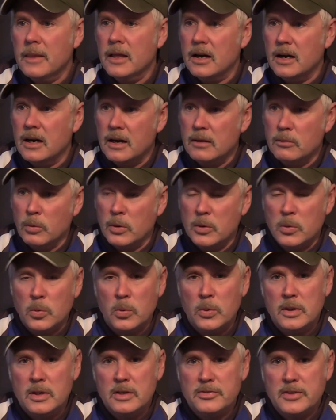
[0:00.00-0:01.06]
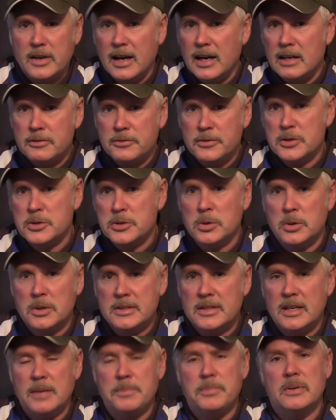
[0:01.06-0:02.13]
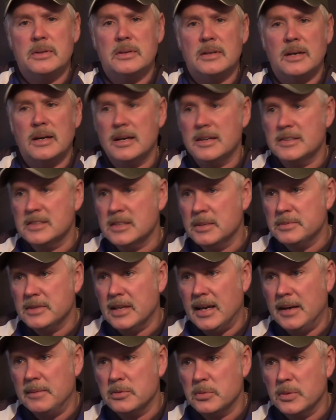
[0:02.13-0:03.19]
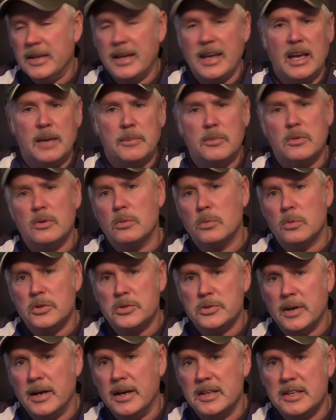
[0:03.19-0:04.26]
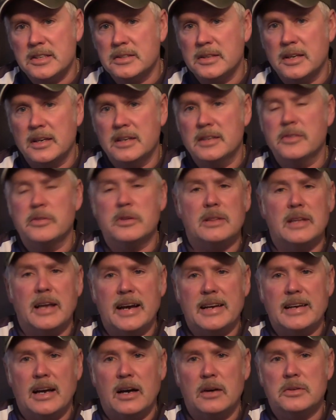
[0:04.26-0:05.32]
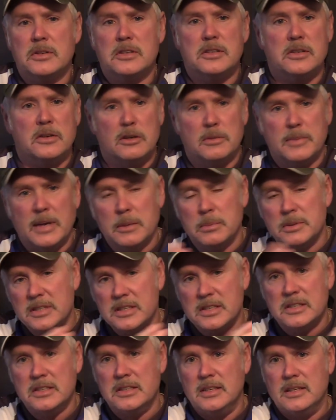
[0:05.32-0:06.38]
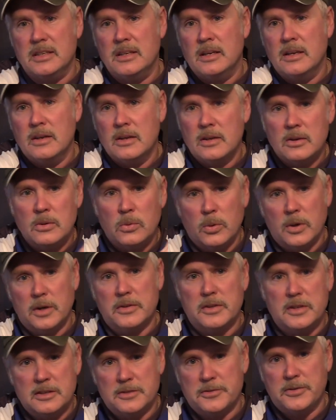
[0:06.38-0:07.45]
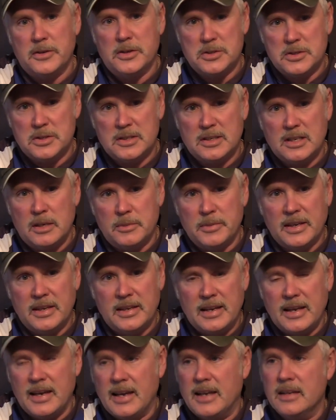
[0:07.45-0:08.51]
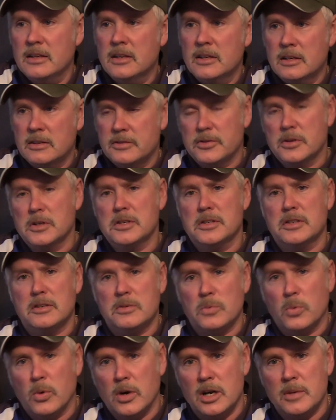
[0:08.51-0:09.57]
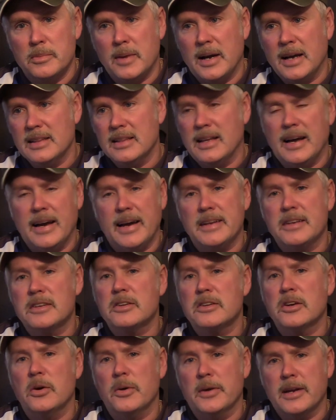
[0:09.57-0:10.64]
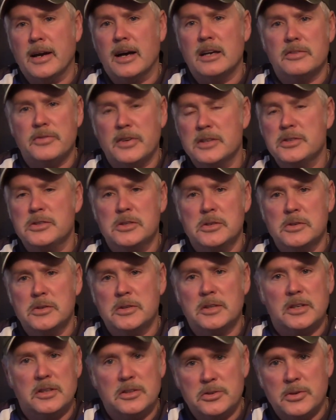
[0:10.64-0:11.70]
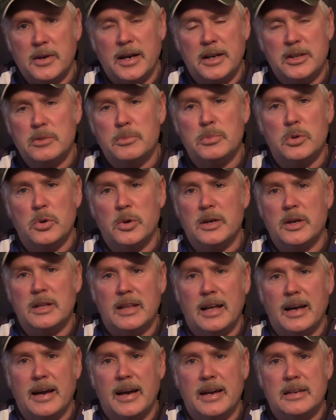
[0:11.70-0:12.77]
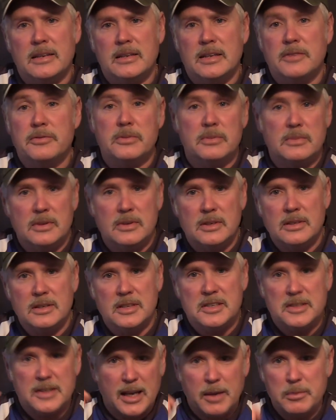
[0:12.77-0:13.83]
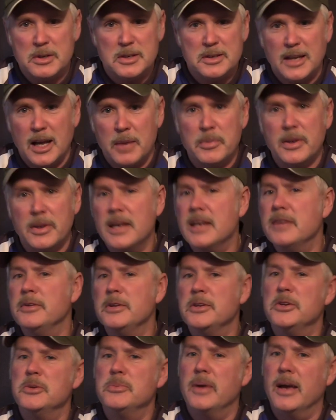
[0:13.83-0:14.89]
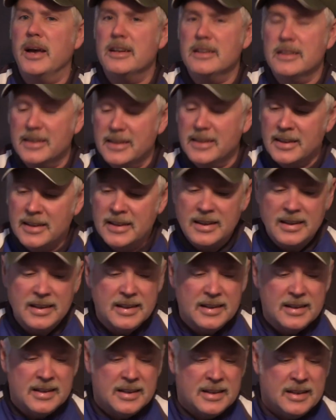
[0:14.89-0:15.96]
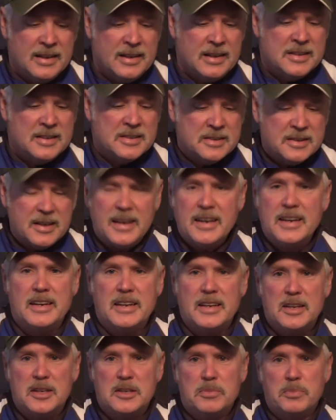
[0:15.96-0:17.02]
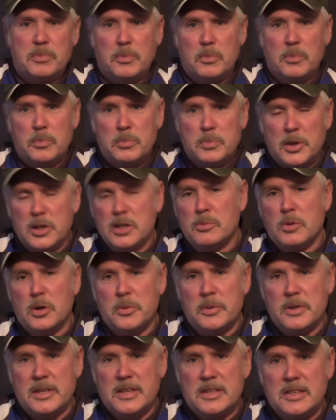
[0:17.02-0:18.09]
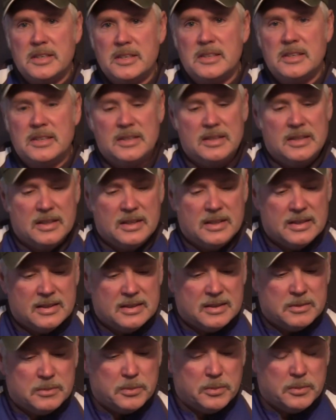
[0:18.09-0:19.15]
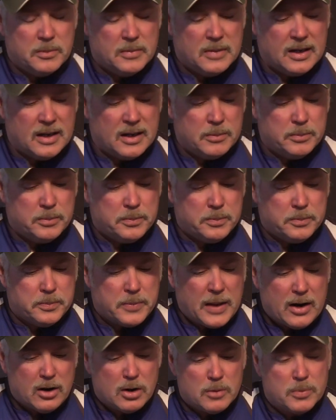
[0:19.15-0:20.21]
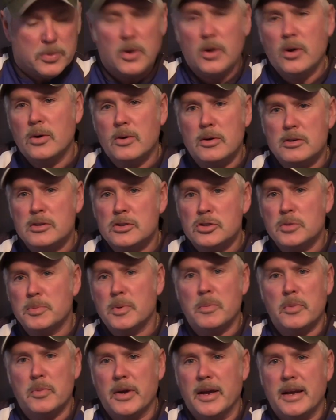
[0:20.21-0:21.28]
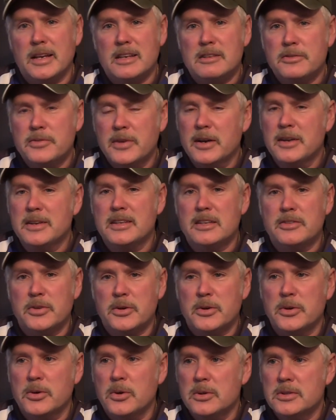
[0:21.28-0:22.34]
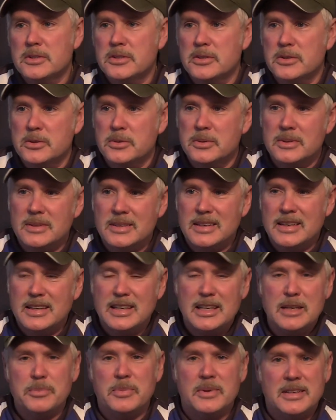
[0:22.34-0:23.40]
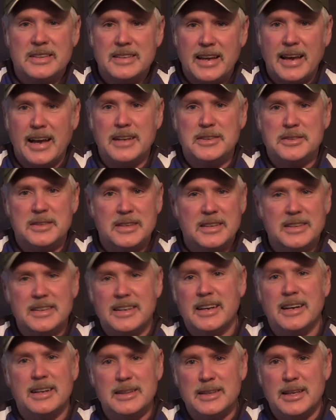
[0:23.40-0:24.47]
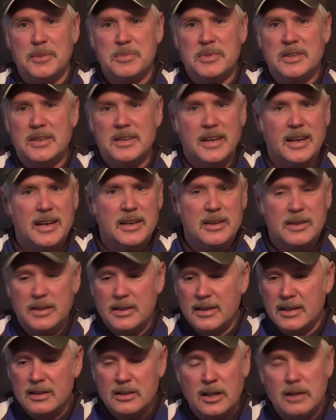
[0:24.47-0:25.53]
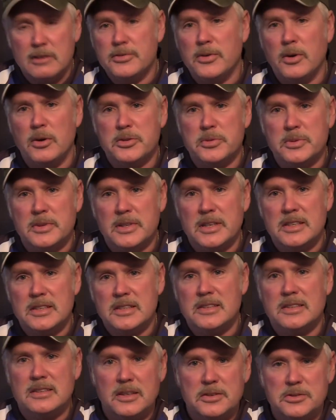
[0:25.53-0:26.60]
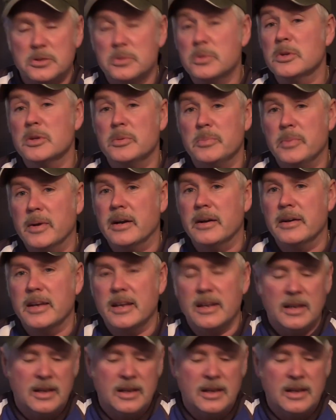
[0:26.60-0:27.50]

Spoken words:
When we've got fish hooked up, sometimes we gamble and we'll try and set another line out, so I'm able to see where this fish is coming in at versus where my line is going out if I choose to try and deploy a line if a salmon's not behaving too badly. Second is planer board releases. Power Pro or Super Braid is very difficult to keep attached into clips. Okay, you get a lot of false releases unless you really bury it.